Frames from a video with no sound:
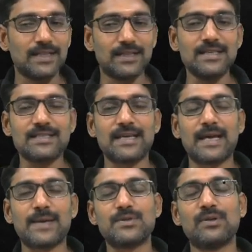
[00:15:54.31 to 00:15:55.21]
this
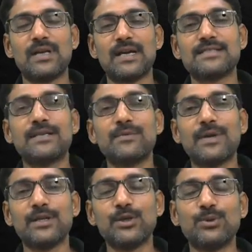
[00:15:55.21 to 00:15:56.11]
capsule has
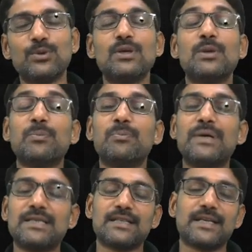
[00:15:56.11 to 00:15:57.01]
given you
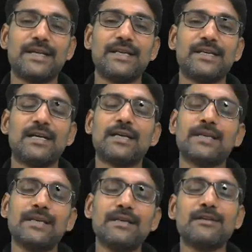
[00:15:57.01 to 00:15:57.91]
better idea
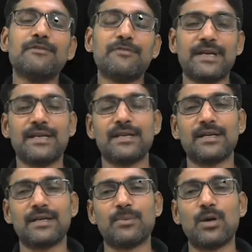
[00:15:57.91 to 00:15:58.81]
enough
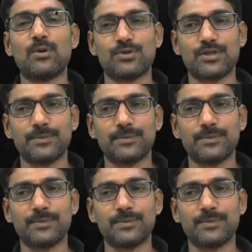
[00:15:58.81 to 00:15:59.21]
idea about